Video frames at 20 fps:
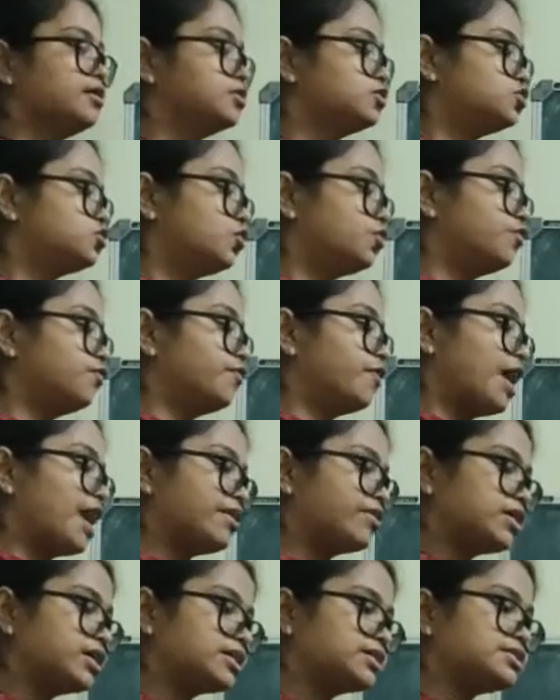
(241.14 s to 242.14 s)
So
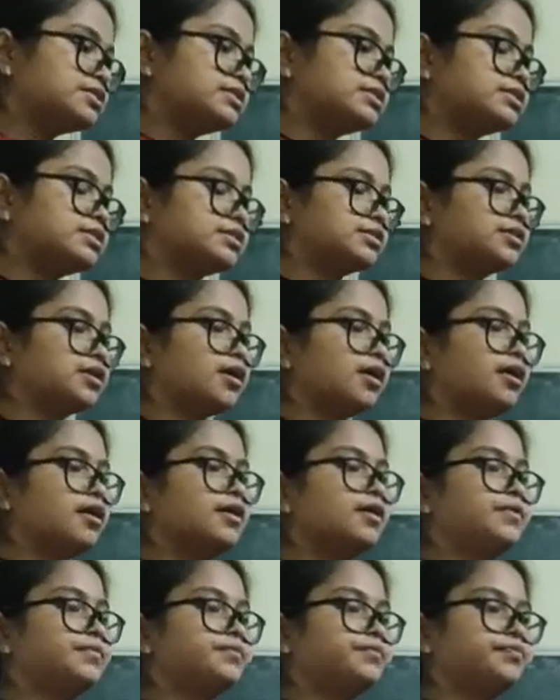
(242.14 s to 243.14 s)
various
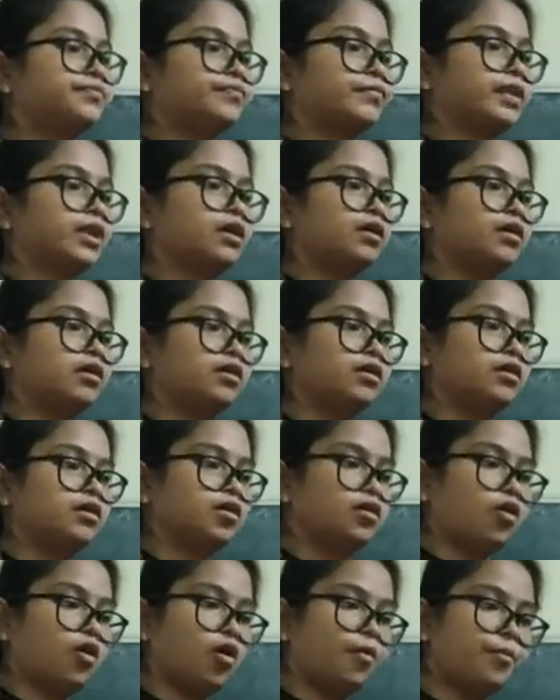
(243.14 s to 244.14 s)

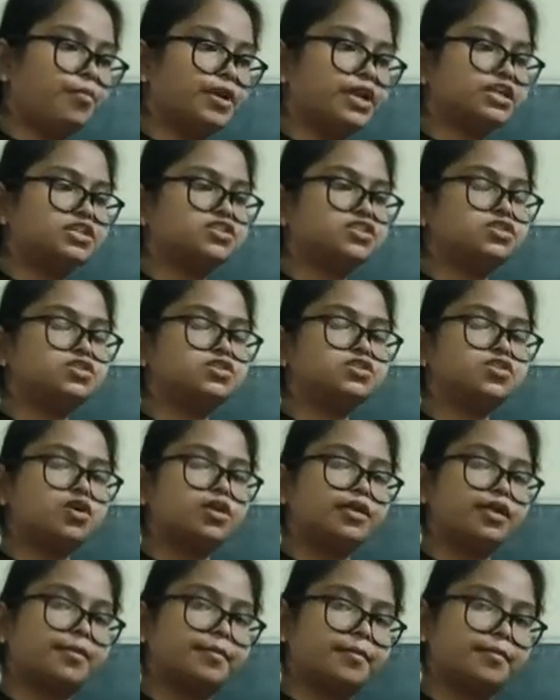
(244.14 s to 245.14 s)
operations or
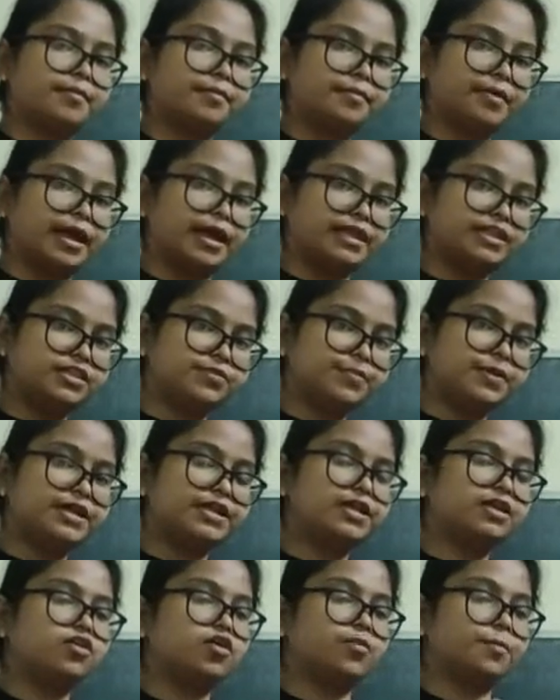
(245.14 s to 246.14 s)

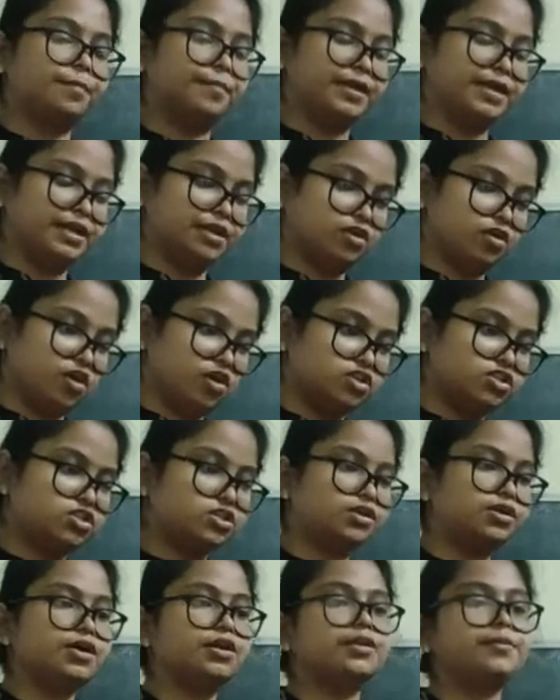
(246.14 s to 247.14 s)
arithmetic or be it
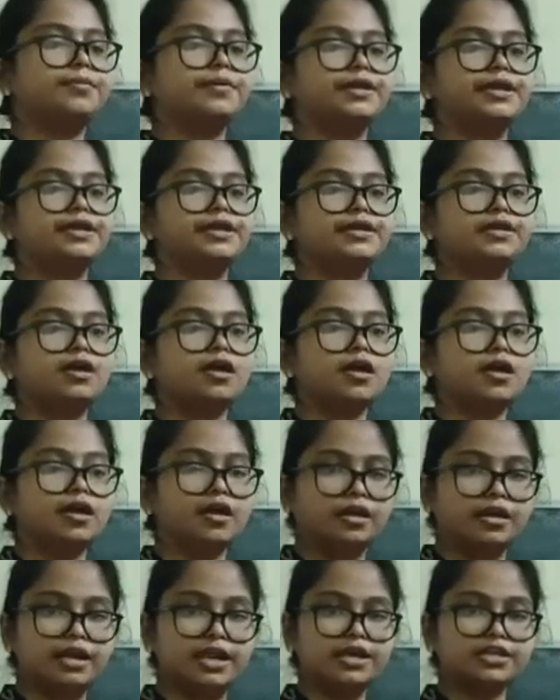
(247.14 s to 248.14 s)
logical, be it
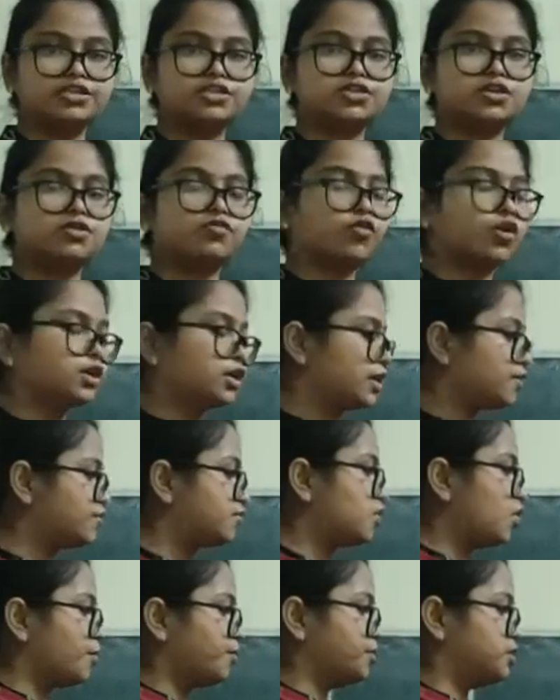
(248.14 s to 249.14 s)
relational,
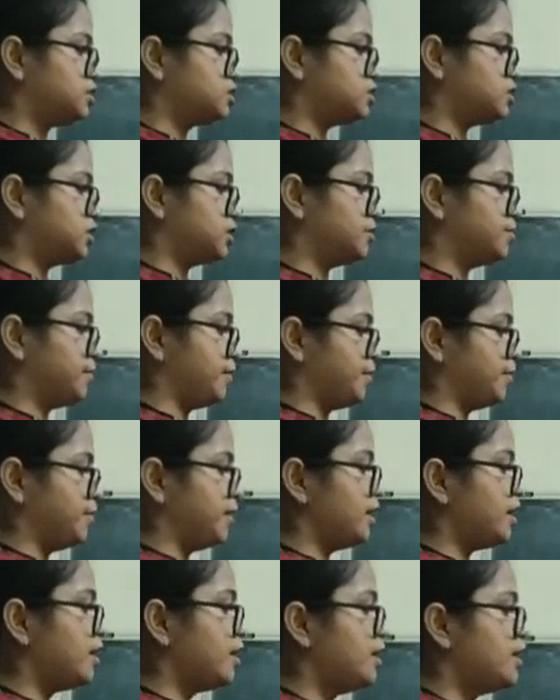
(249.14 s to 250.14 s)
whatever operation it may
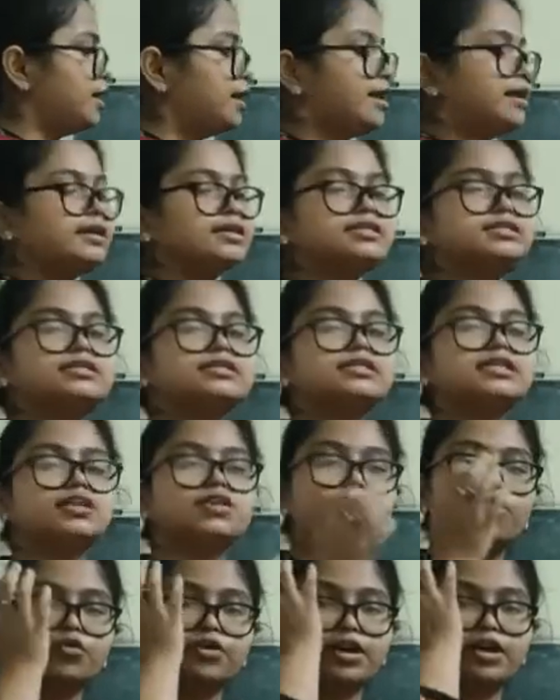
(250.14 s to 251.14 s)
be, it is
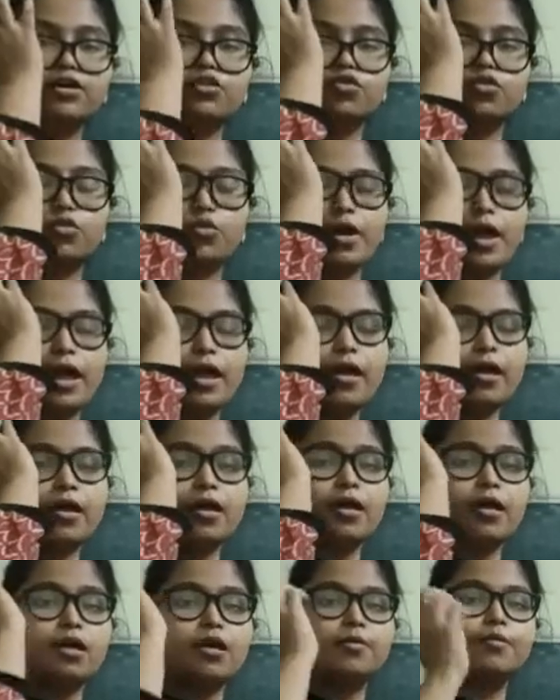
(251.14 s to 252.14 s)
denoted through a
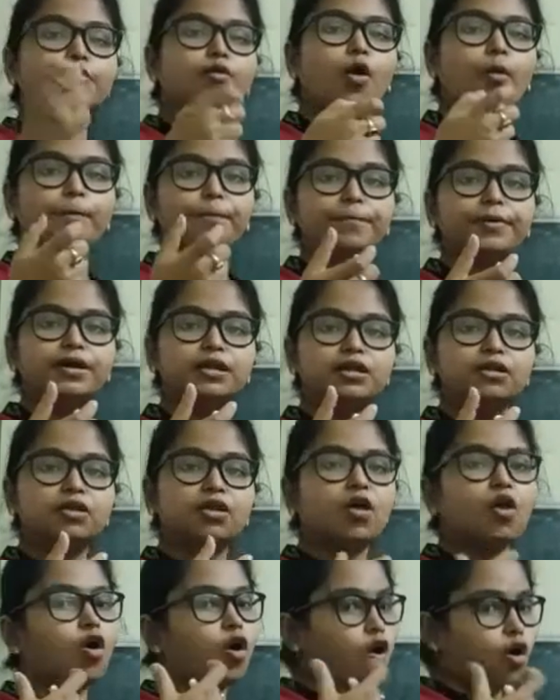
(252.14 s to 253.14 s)

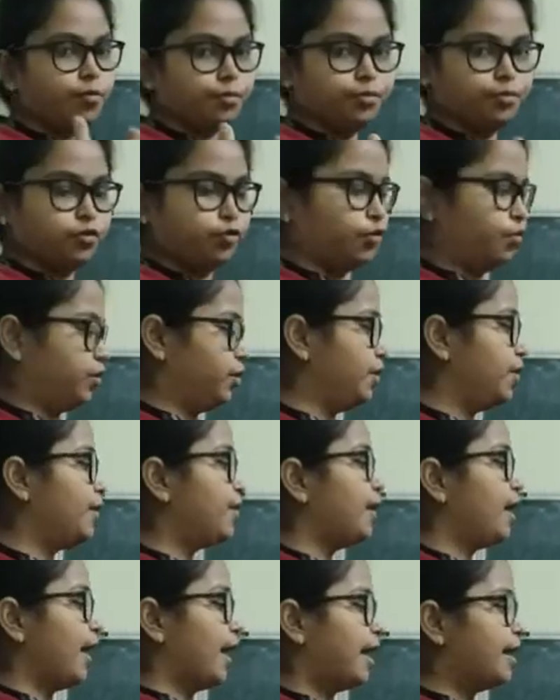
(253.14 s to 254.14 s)
proper opcode.
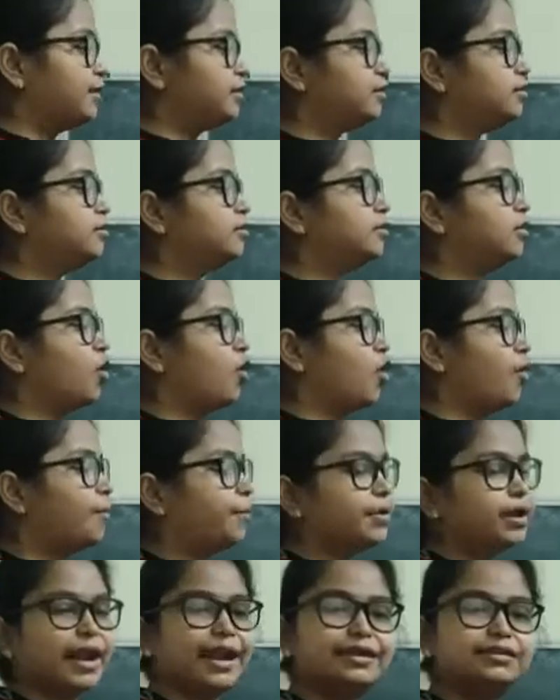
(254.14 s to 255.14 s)
And
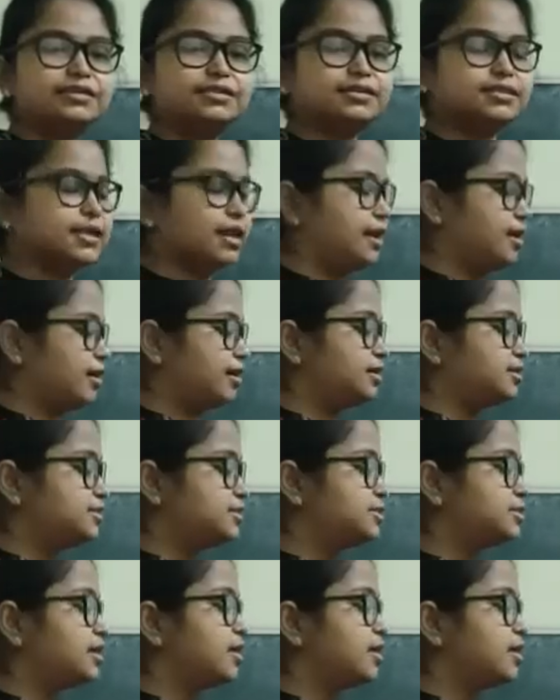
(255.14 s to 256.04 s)
operands tell us